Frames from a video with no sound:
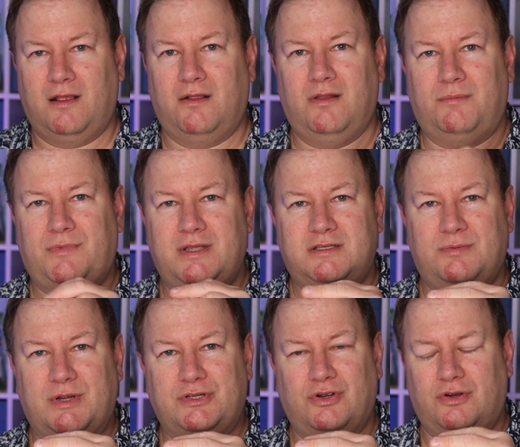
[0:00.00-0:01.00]
clip this to
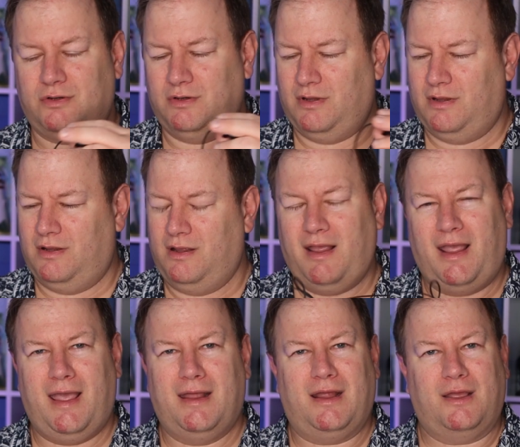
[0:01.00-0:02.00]
my shirt,
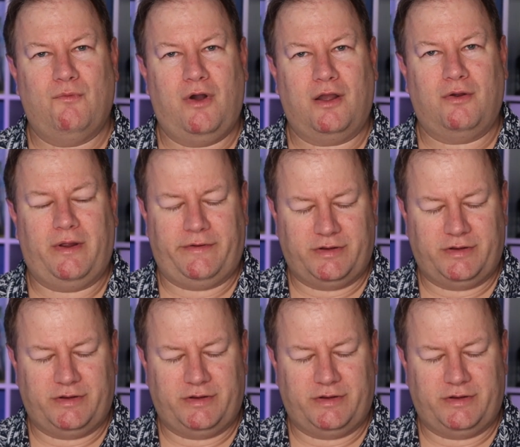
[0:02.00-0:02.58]
and I can walk around